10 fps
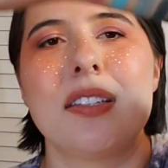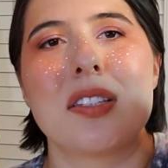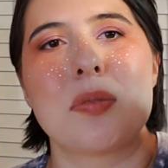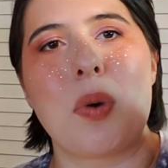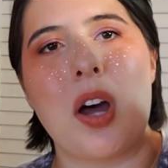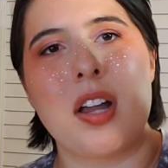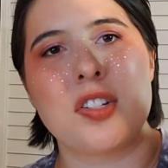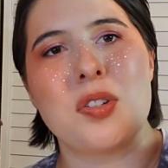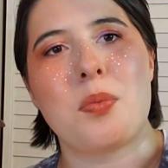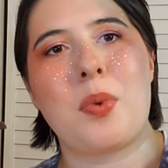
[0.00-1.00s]

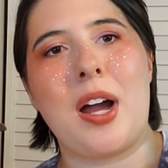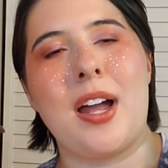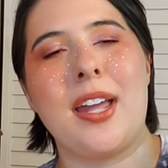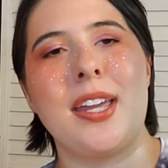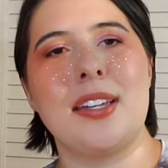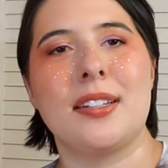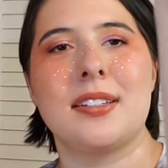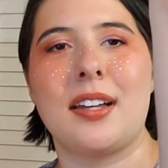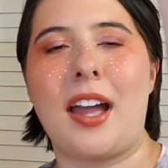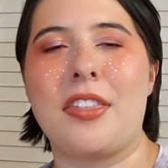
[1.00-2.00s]
Swatched. Why?
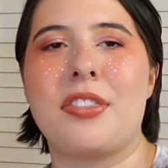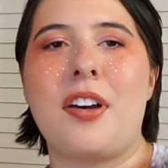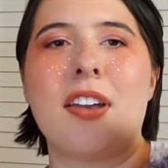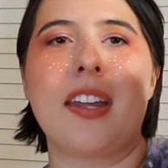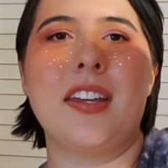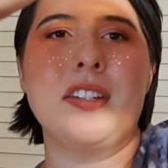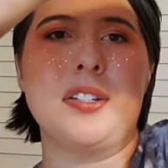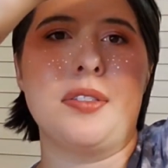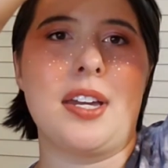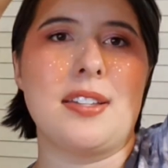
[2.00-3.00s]
I thought I could
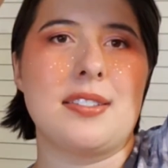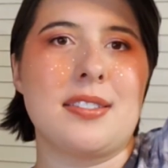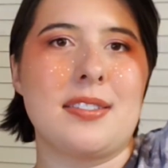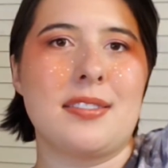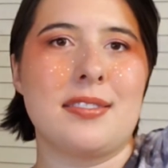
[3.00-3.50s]
do this.